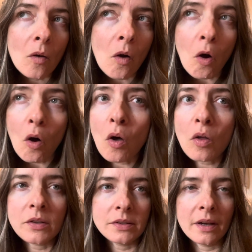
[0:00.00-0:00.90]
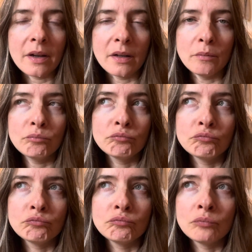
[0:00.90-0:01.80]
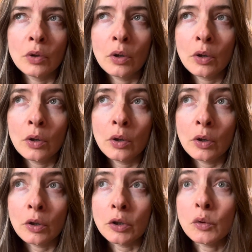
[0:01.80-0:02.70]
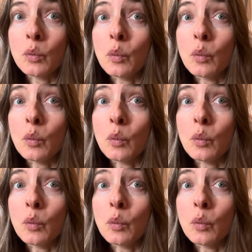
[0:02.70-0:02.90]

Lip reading: all the time, you